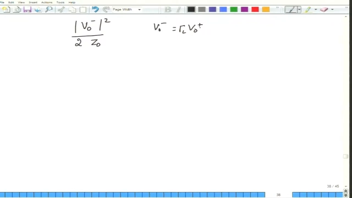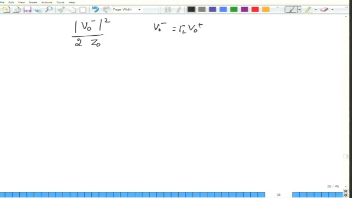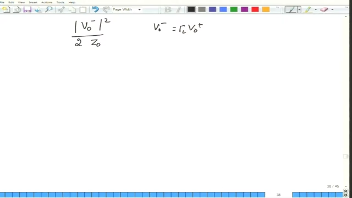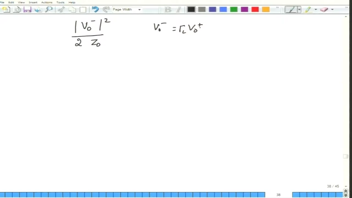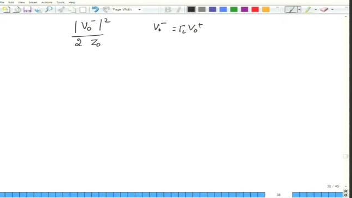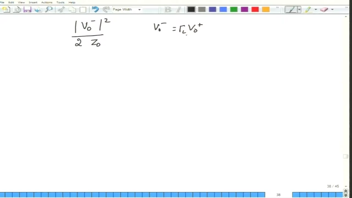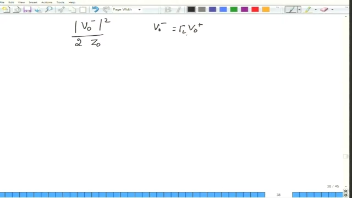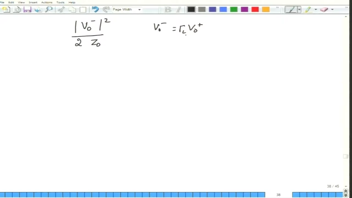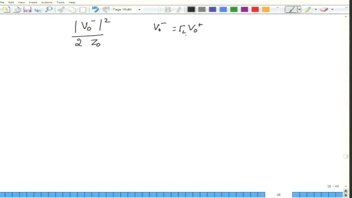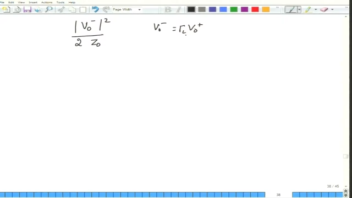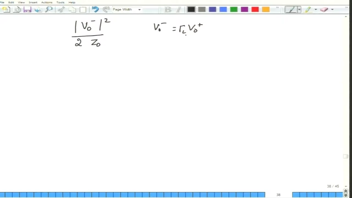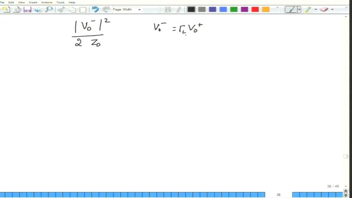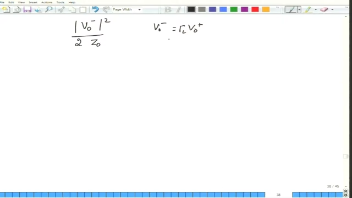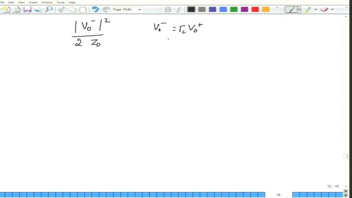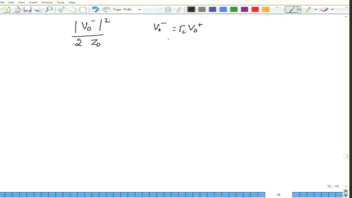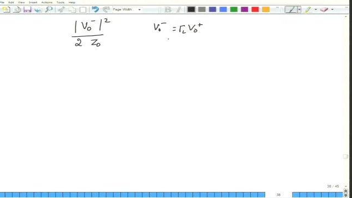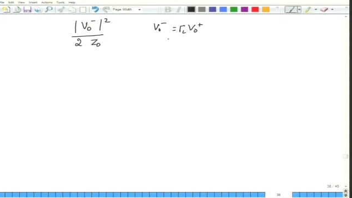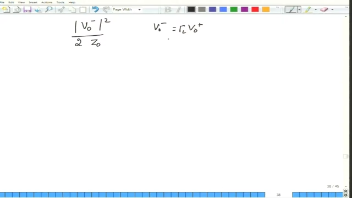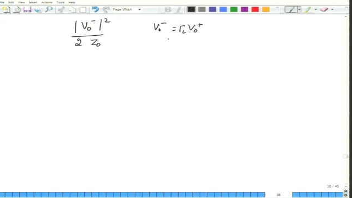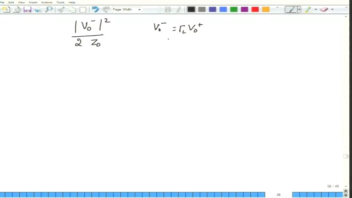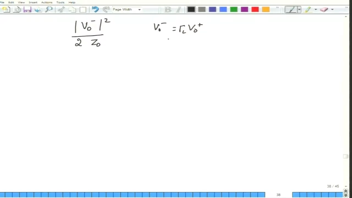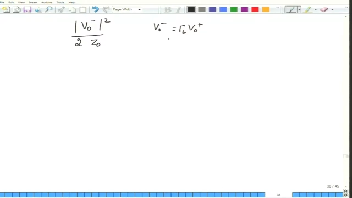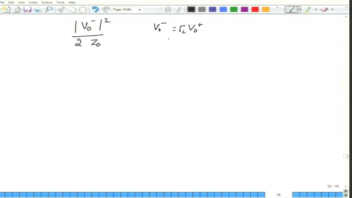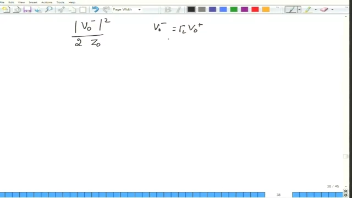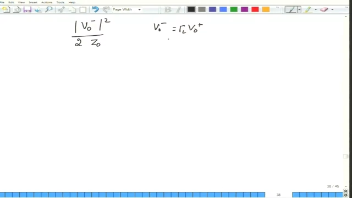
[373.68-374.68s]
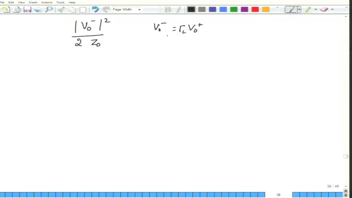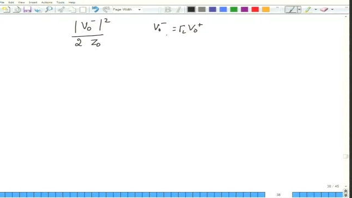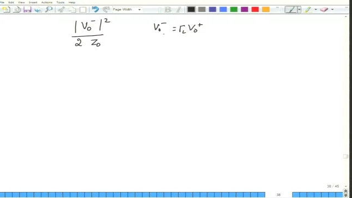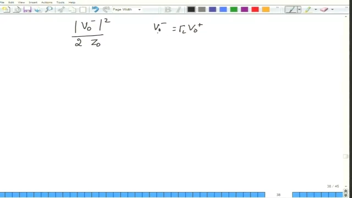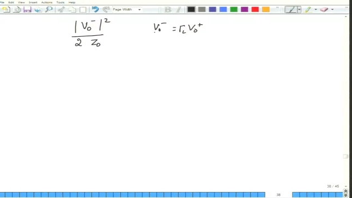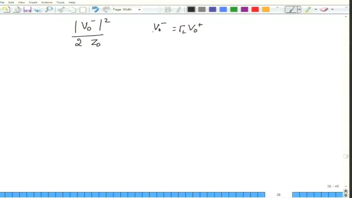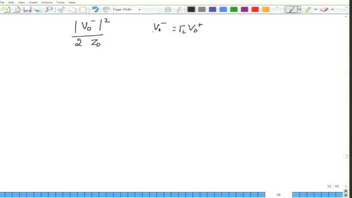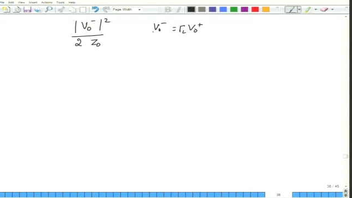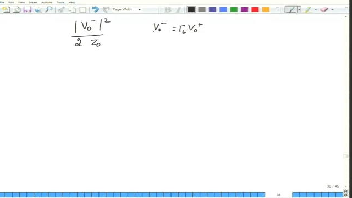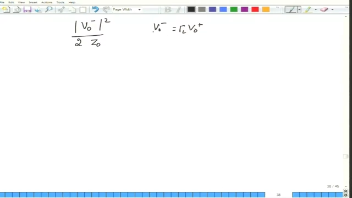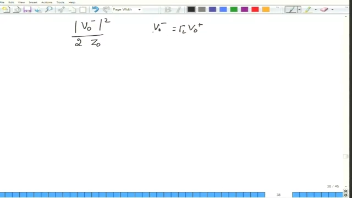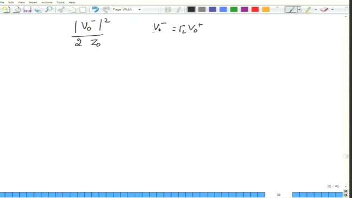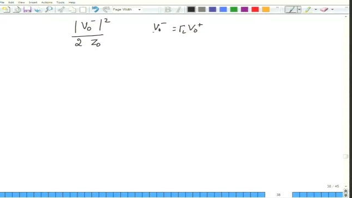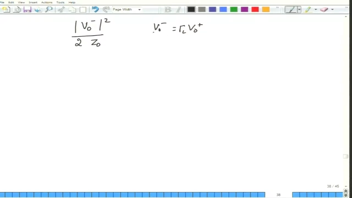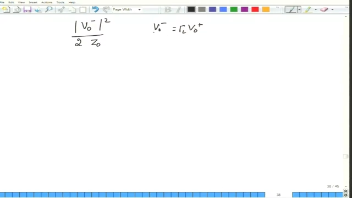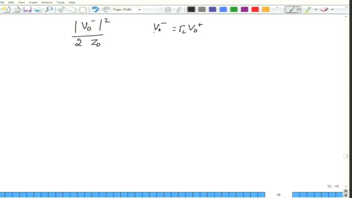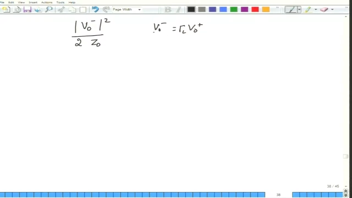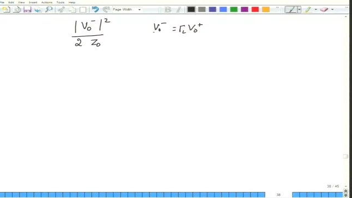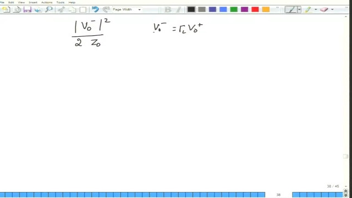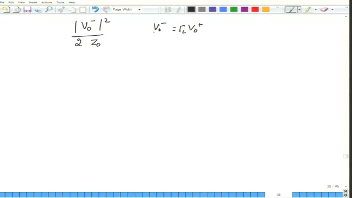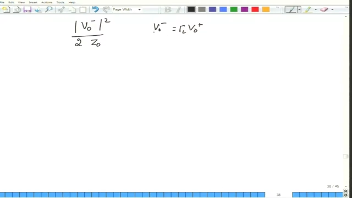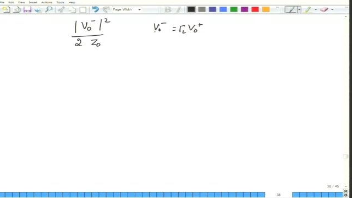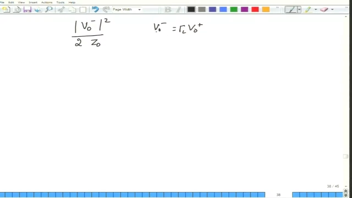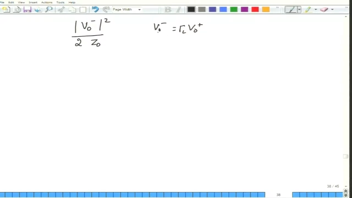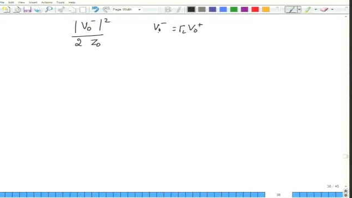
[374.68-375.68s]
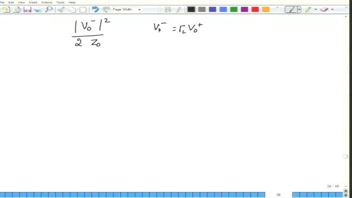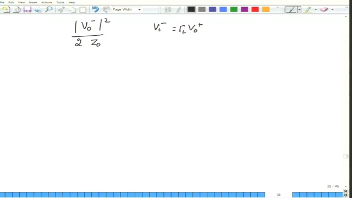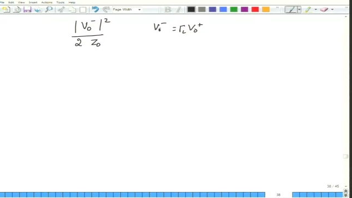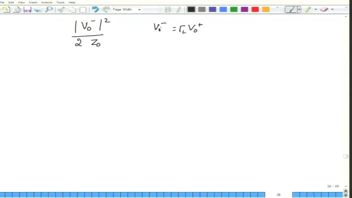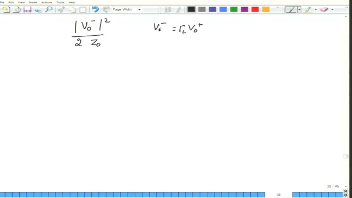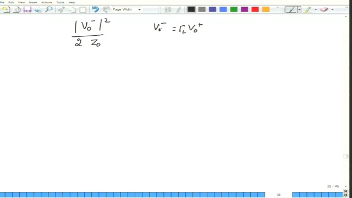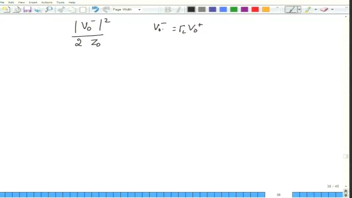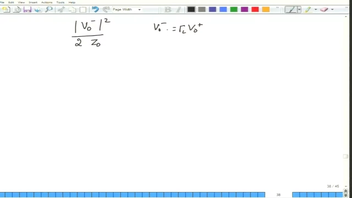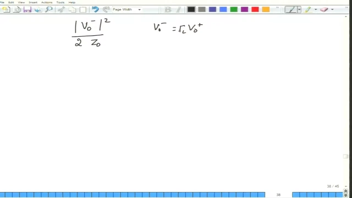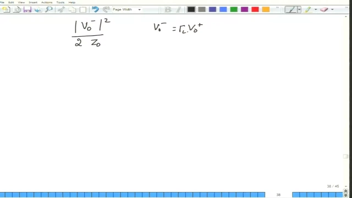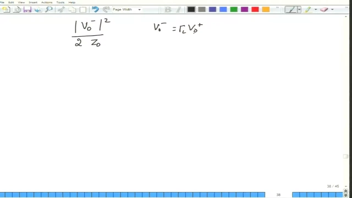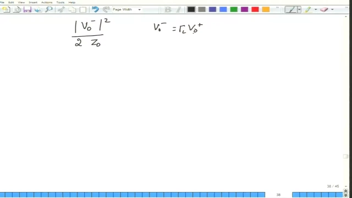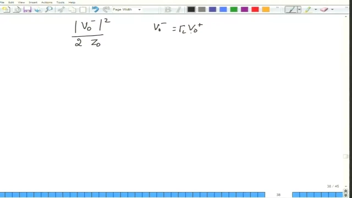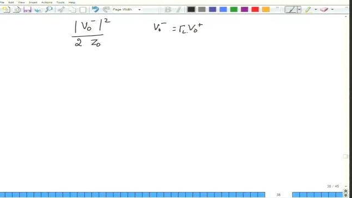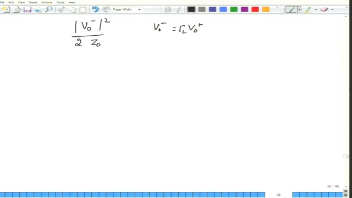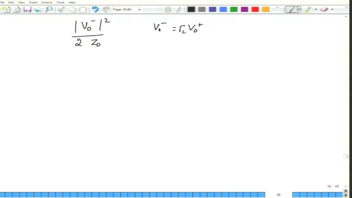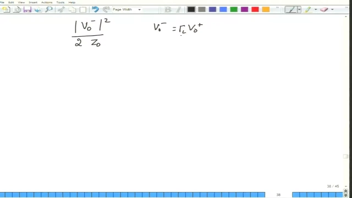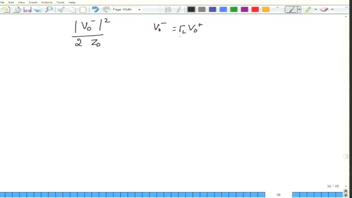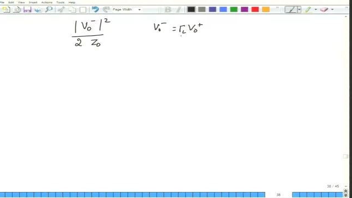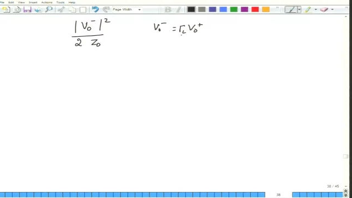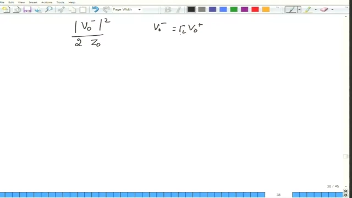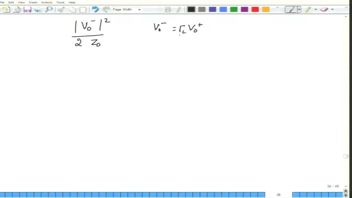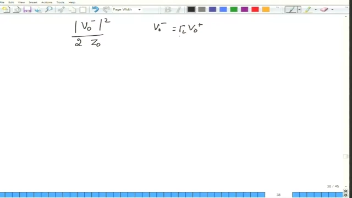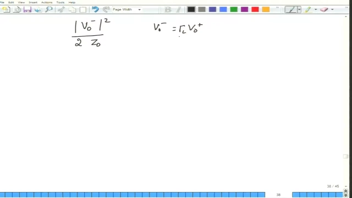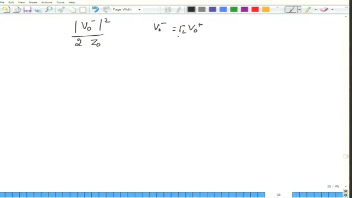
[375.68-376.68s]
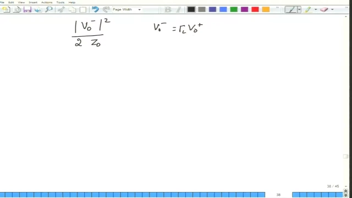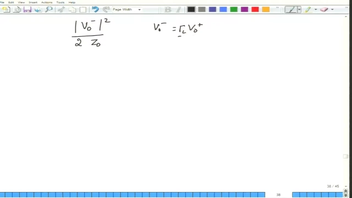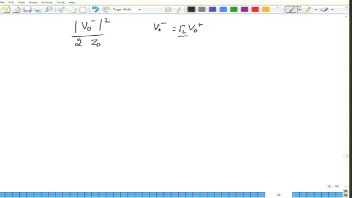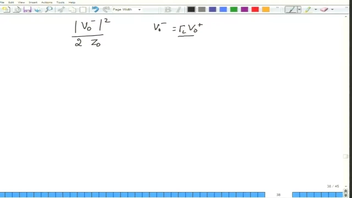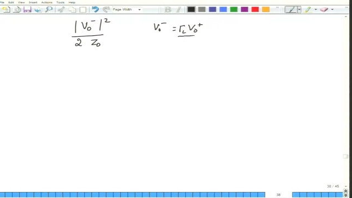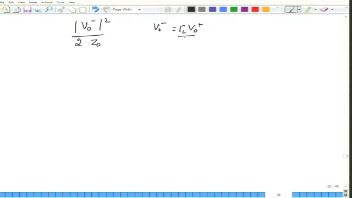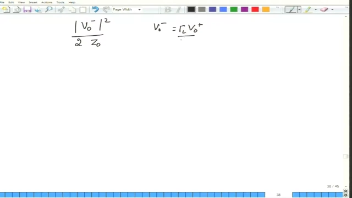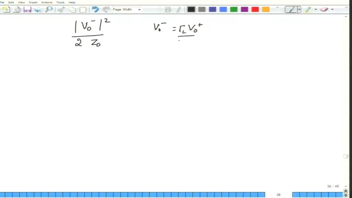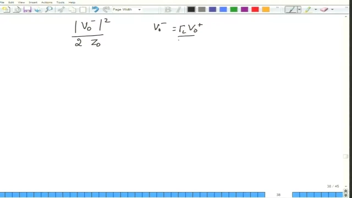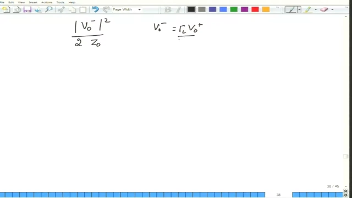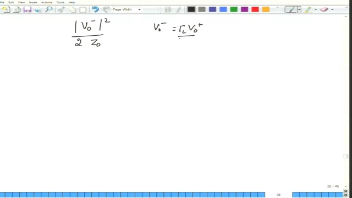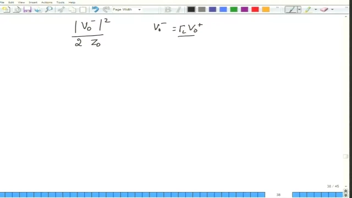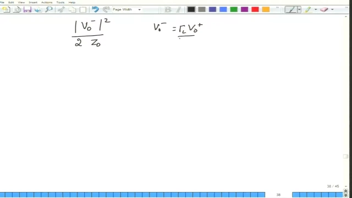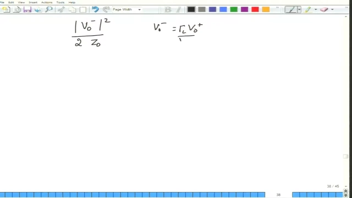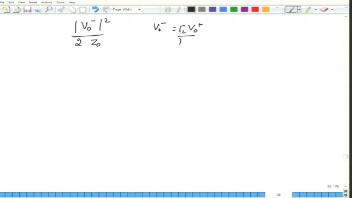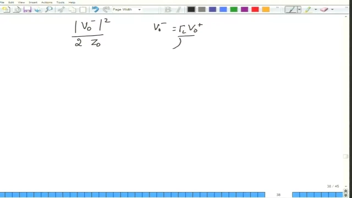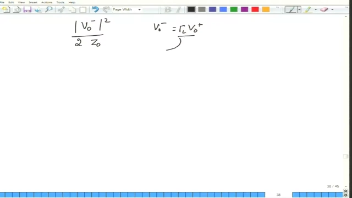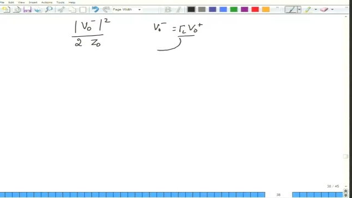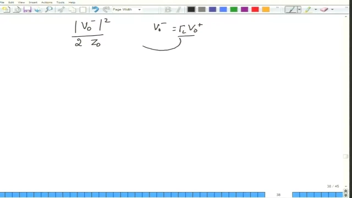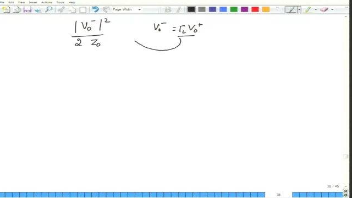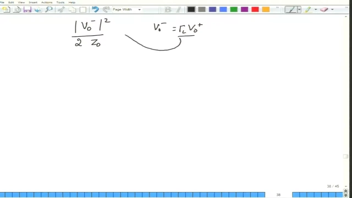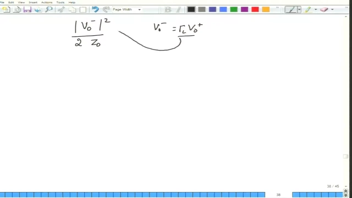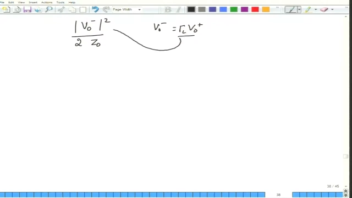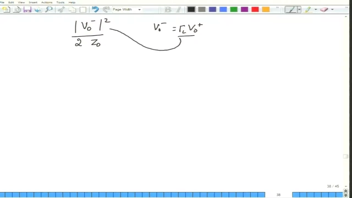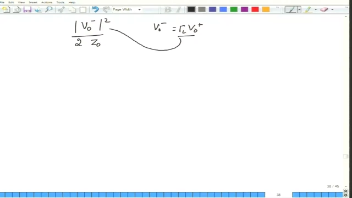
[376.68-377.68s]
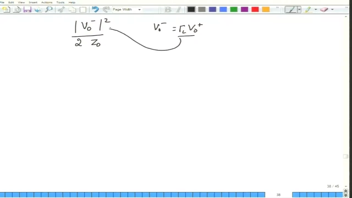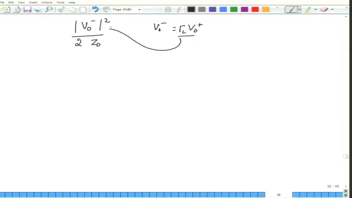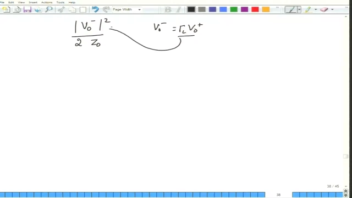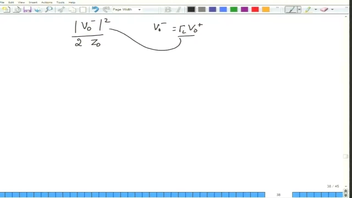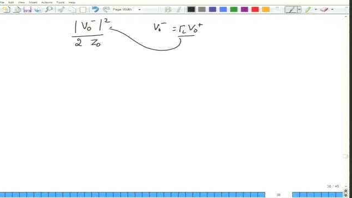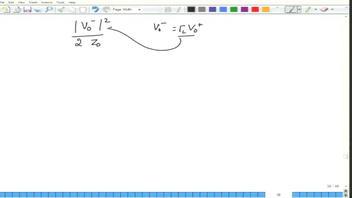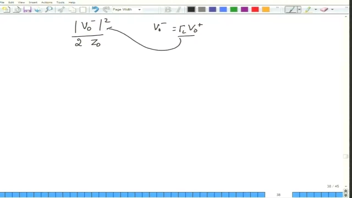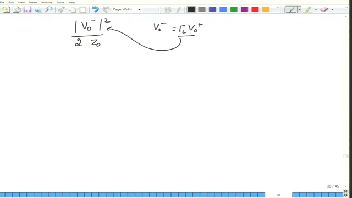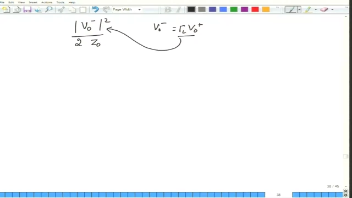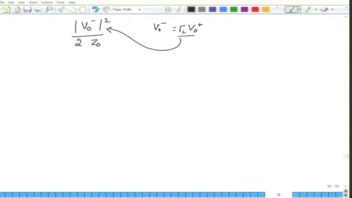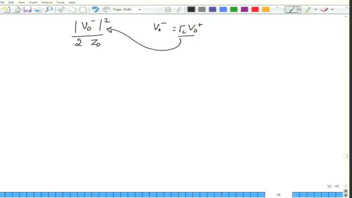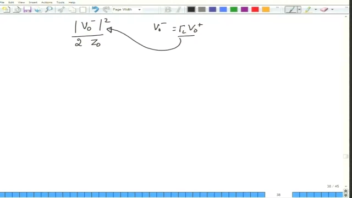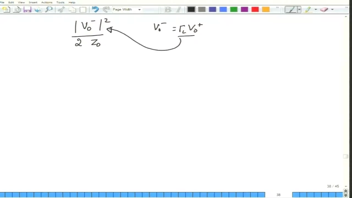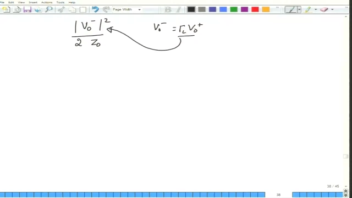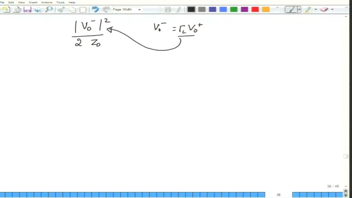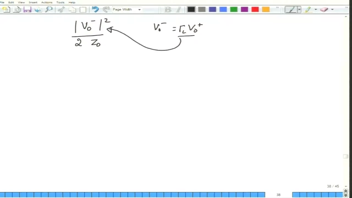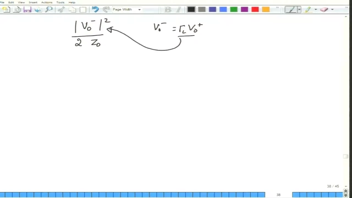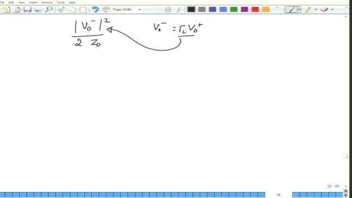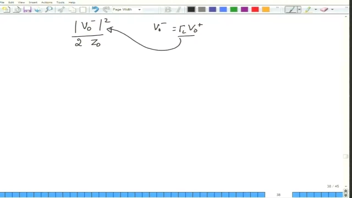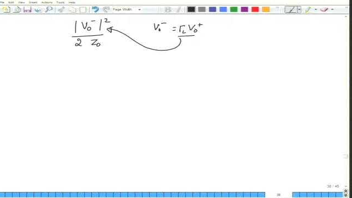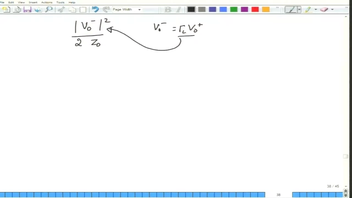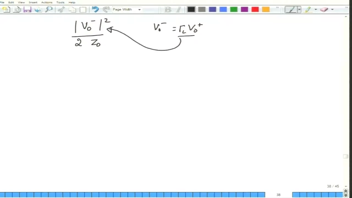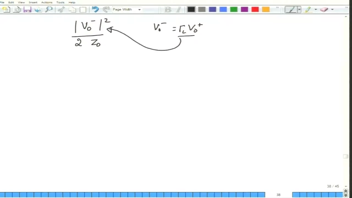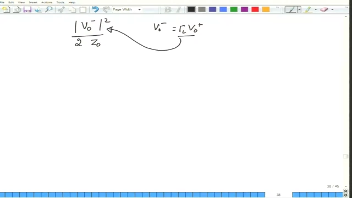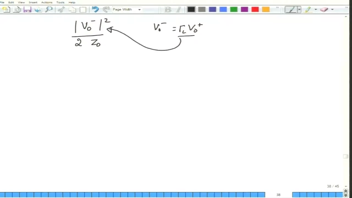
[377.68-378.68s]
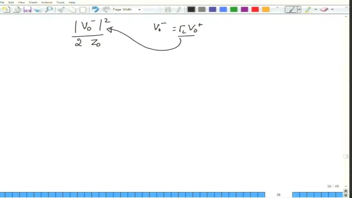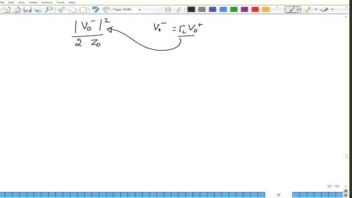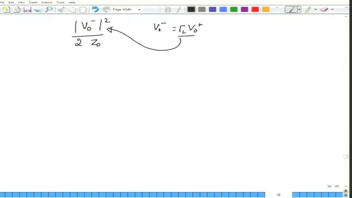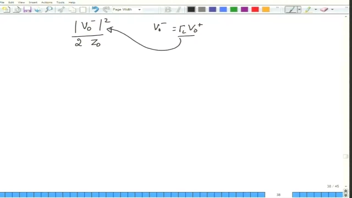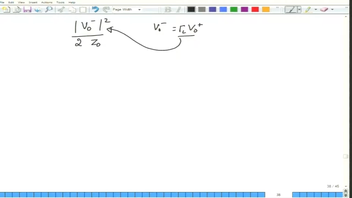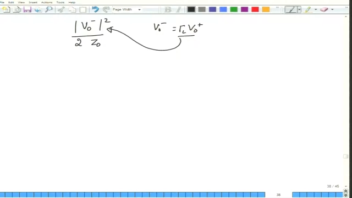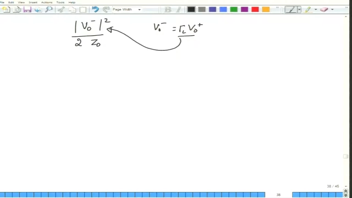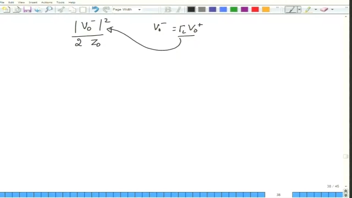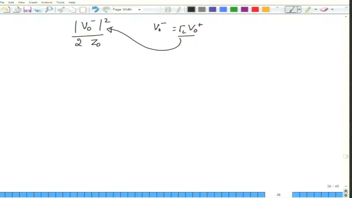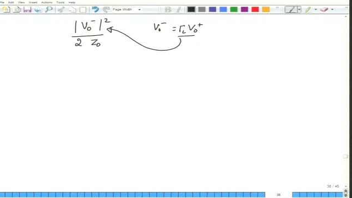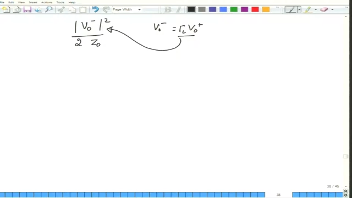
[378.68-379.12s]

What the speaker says: No face is visible, so there are no lips to read.